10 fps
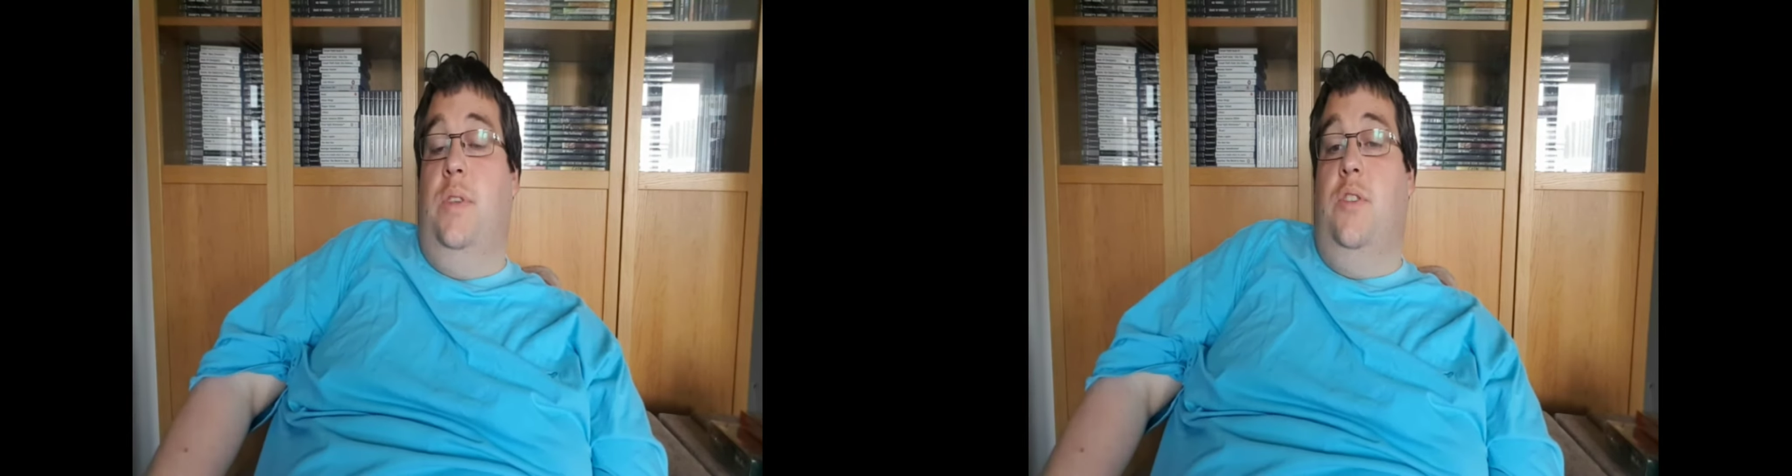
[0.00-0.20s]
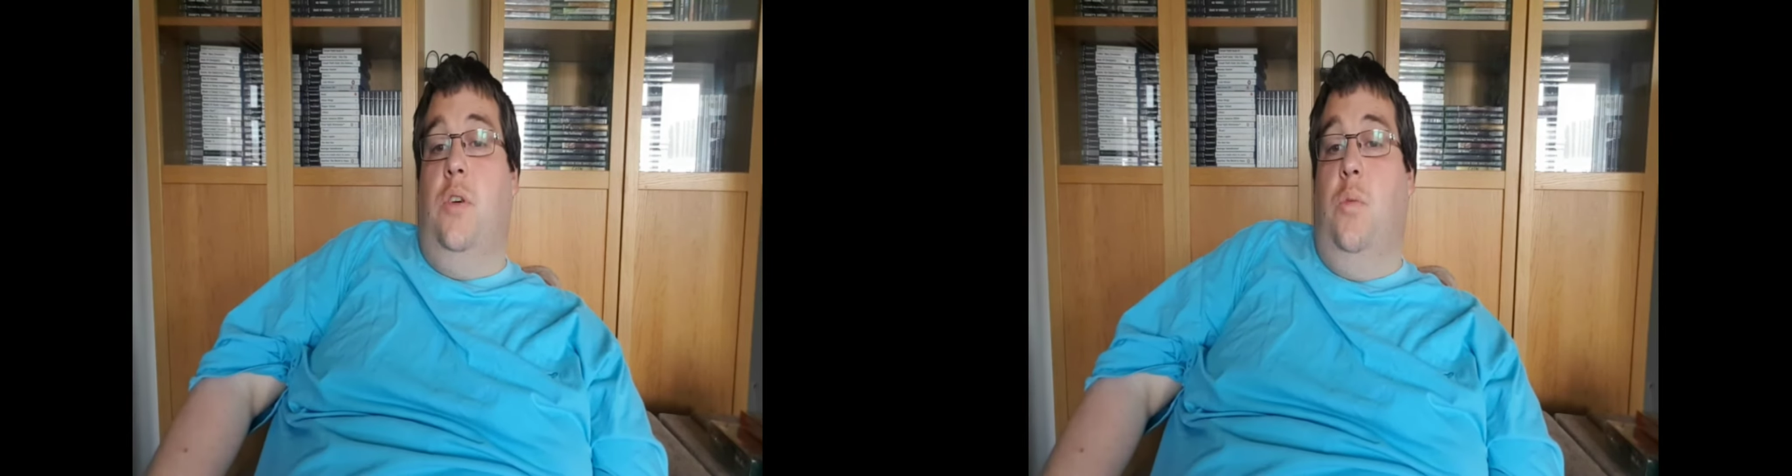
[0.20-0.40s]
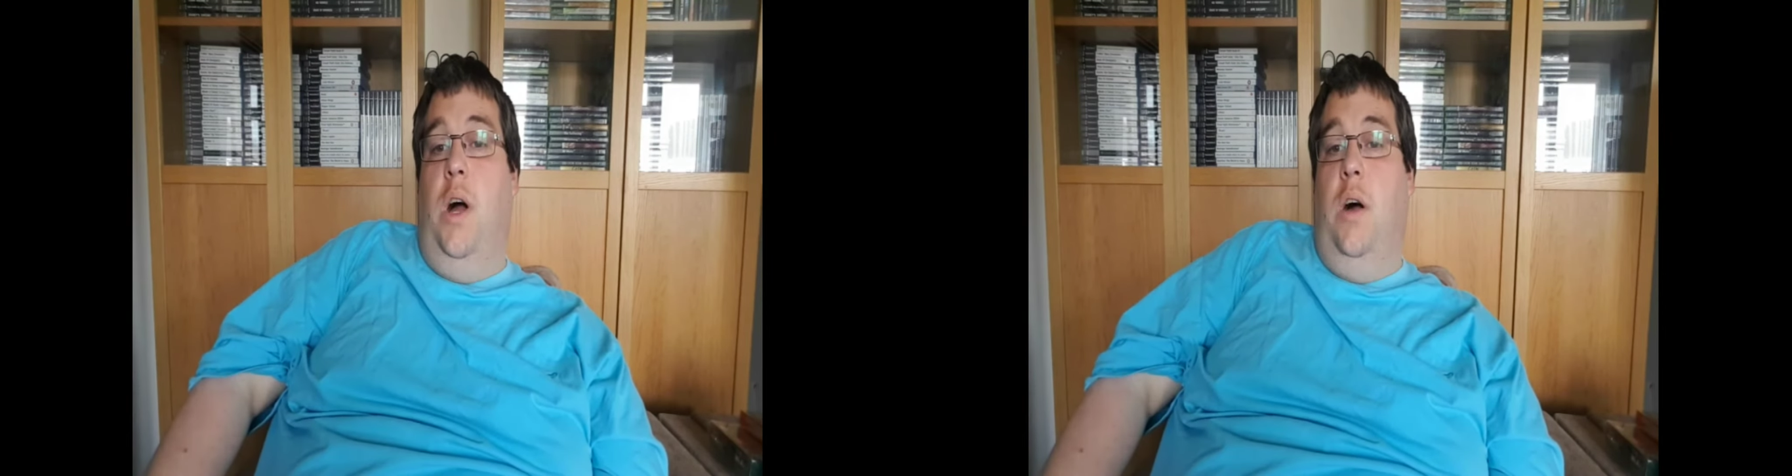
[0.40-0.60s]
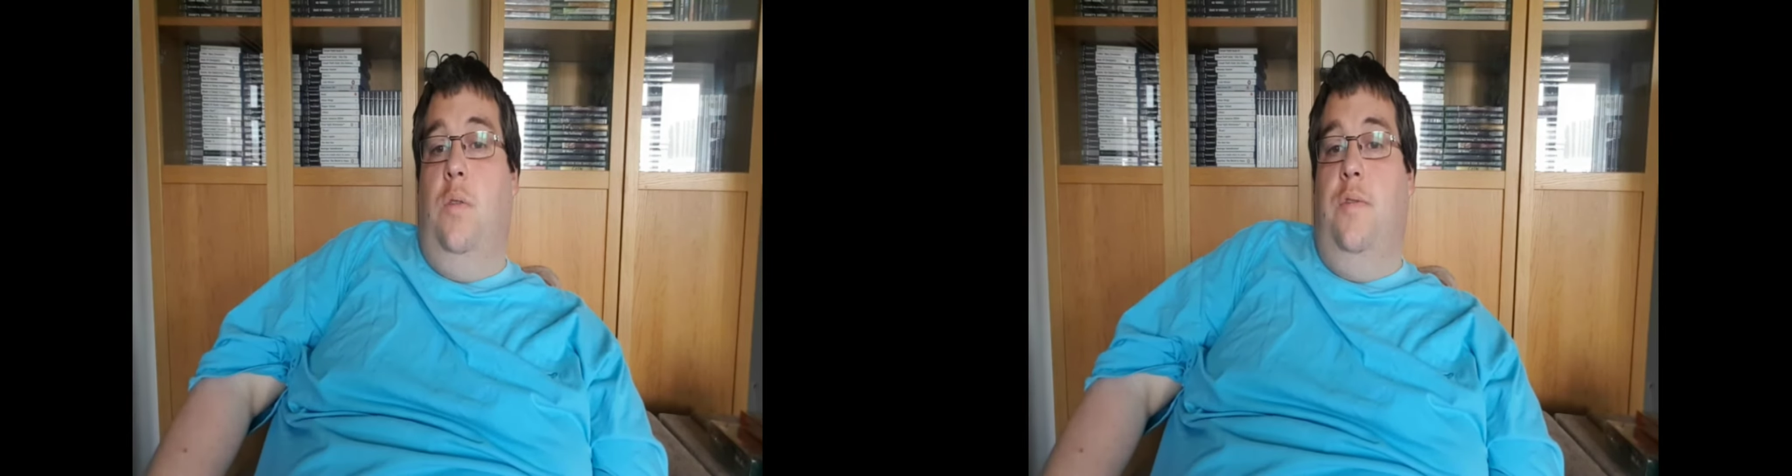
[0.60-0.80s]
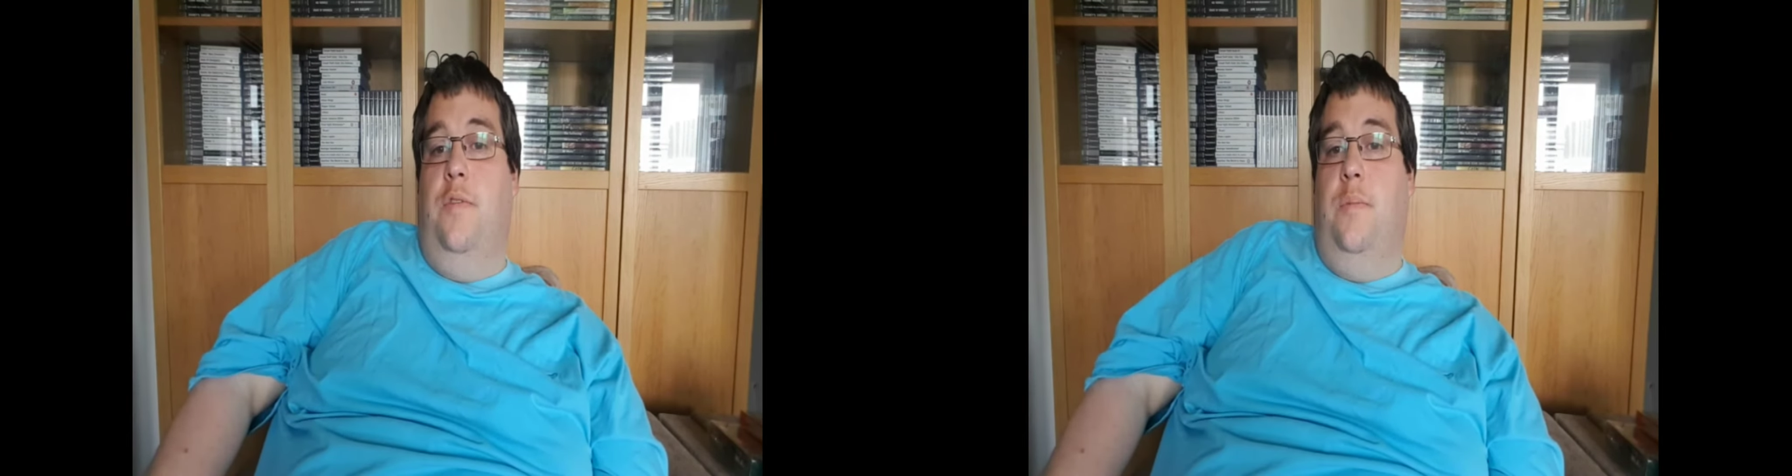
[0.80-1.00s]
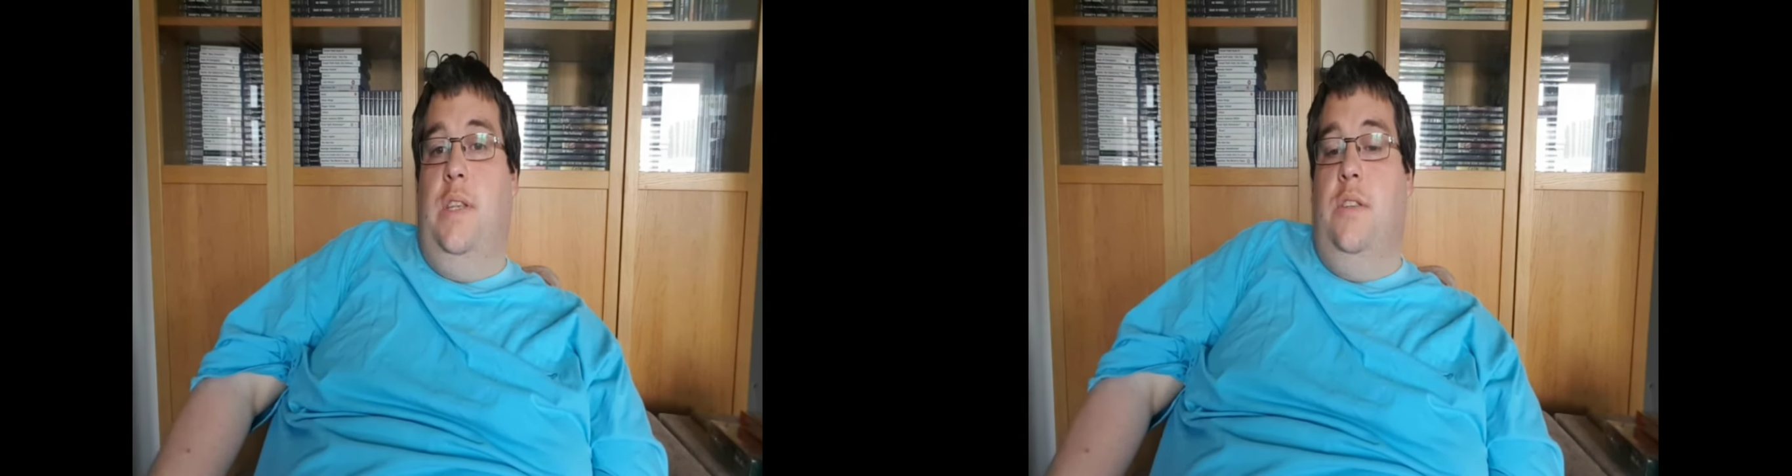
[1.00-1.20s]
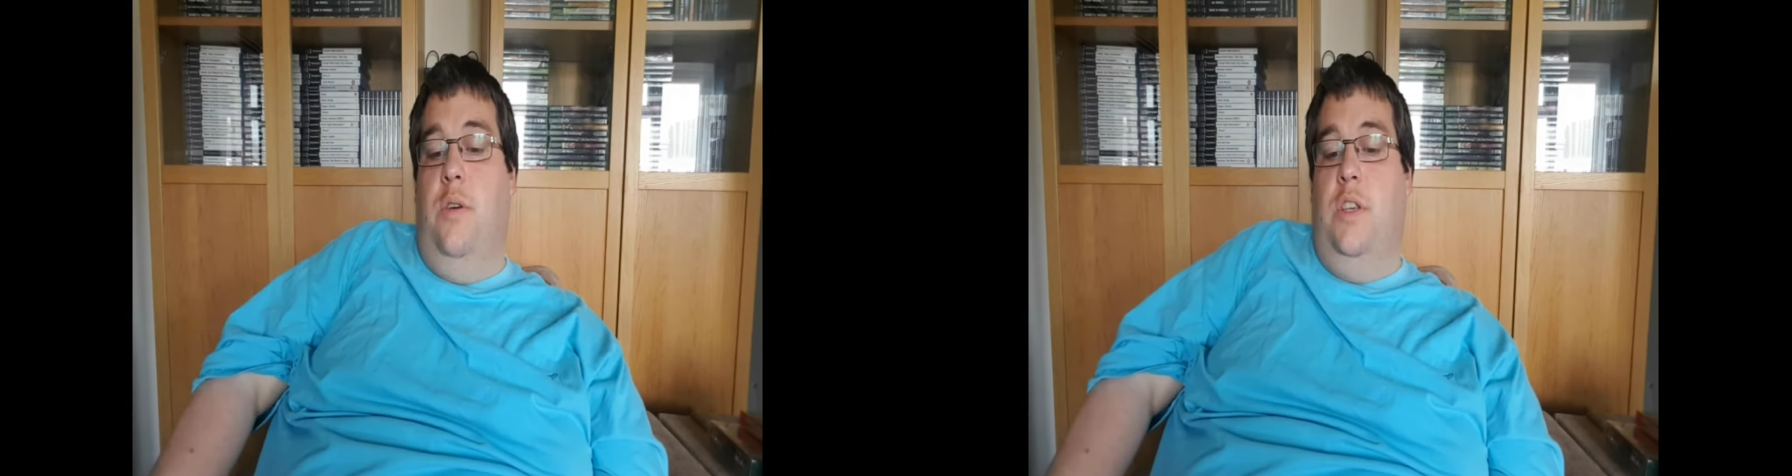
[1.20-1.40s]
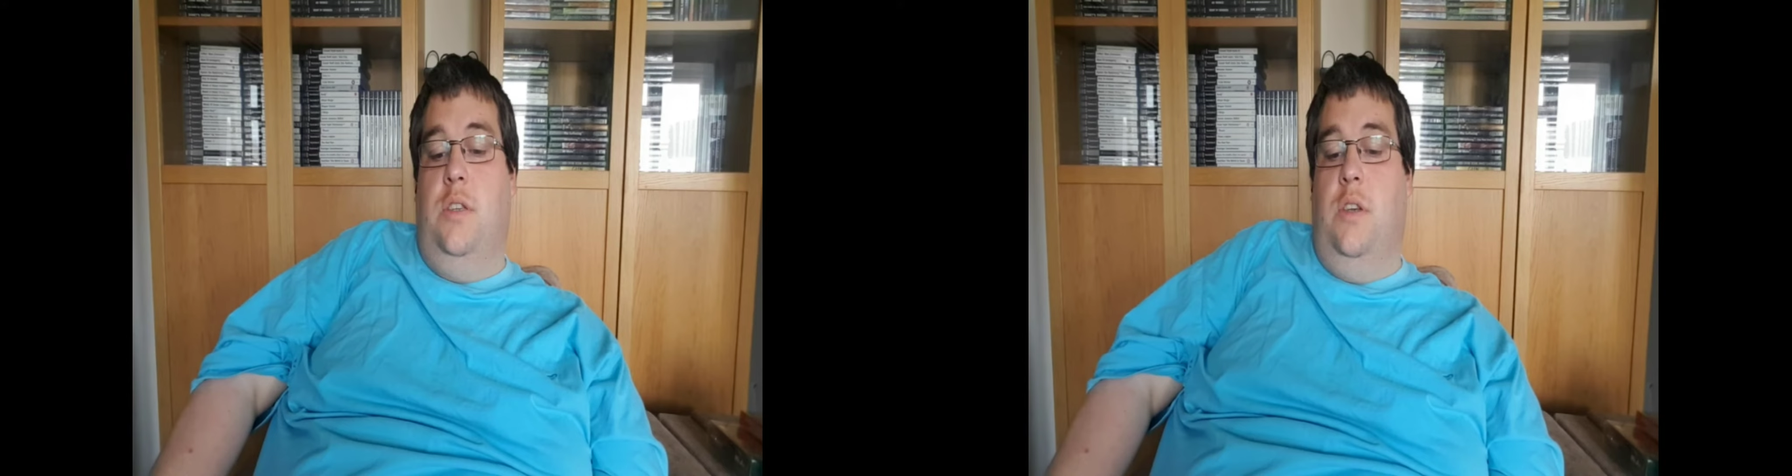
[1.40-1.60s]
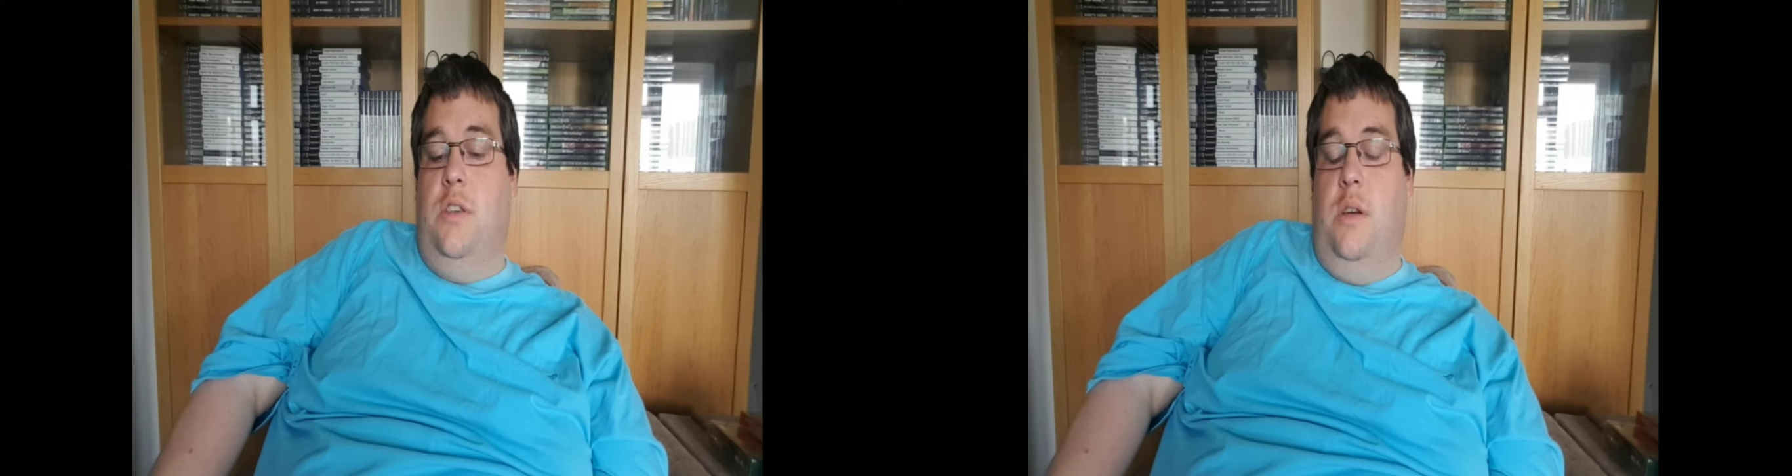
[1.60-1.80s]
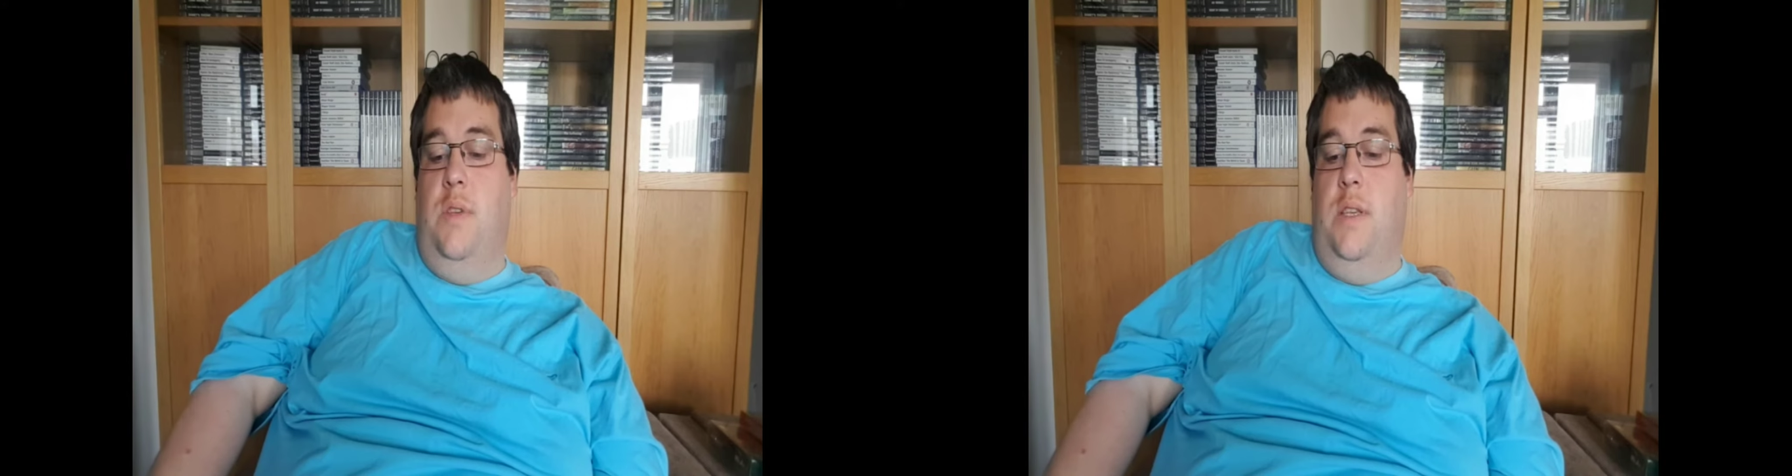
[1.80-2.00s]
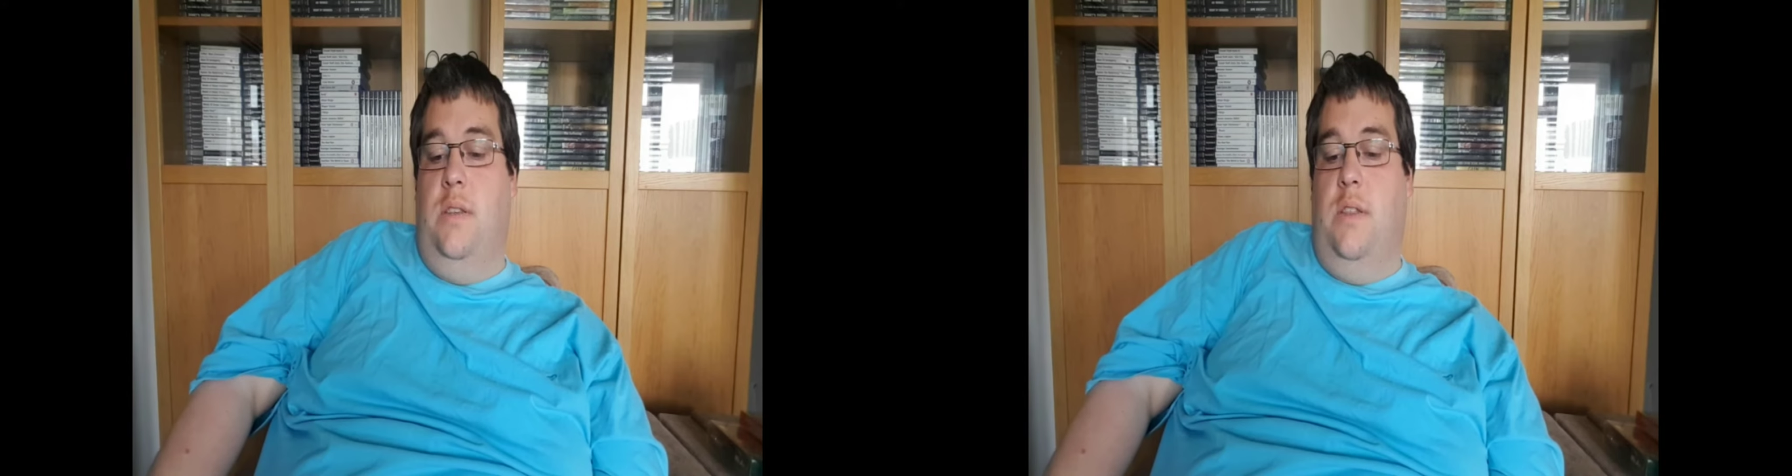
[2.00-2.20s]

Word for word: it took a while for me to do it just because I was